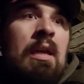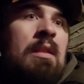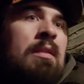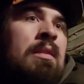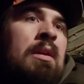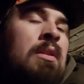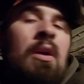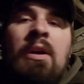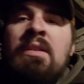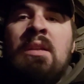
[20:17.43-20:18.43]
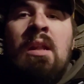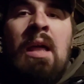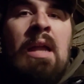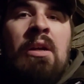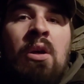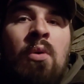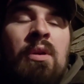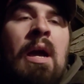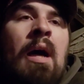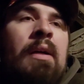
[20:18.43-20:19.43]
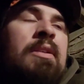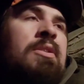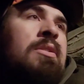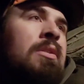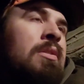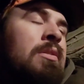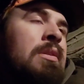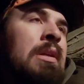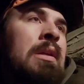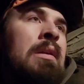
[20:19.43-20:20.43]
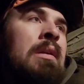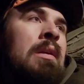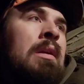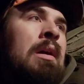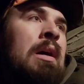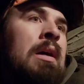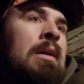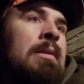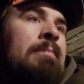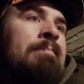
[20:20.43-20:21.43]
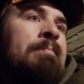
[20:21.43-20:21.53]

there isn't a lot of goat knowledge. So, um,